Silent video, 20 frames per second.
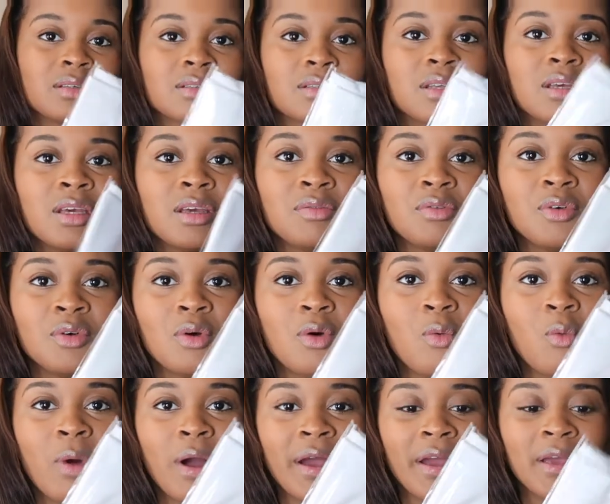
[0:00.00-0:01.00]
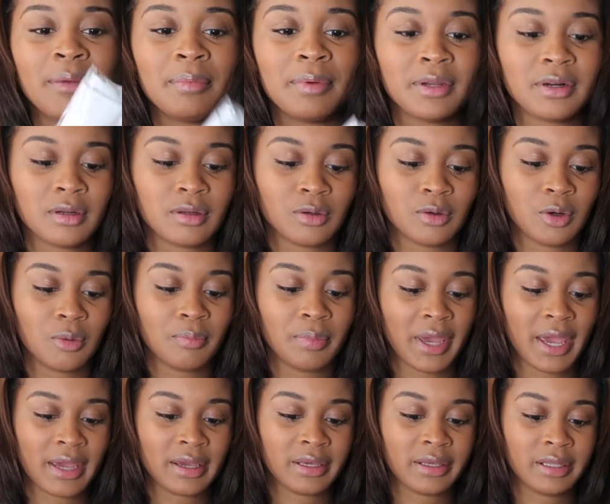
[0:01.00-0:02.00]
Let me give you a wipe and a little
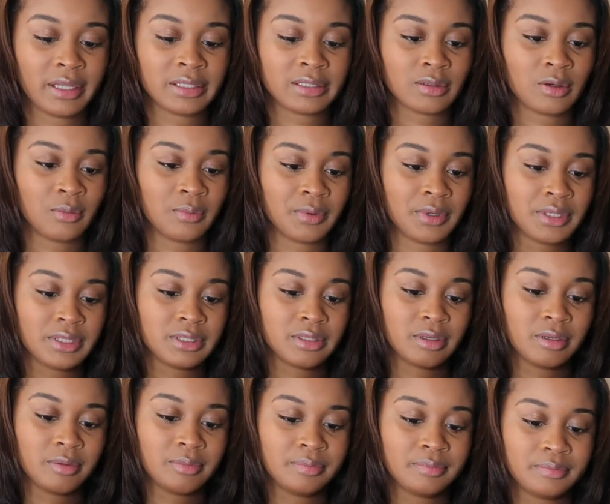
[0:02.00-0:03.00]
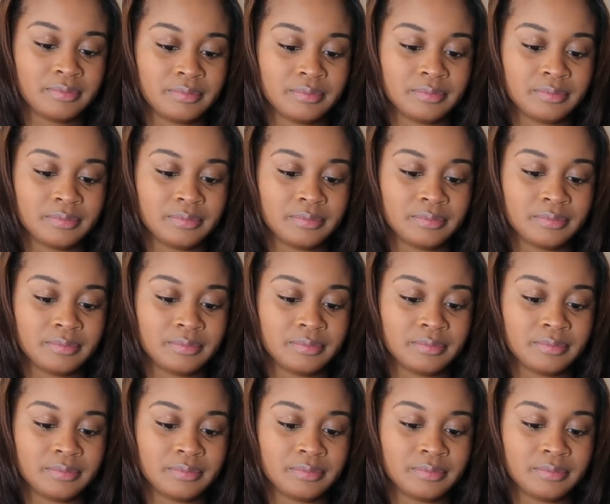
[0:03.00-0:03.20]
baggie. Let's open this up.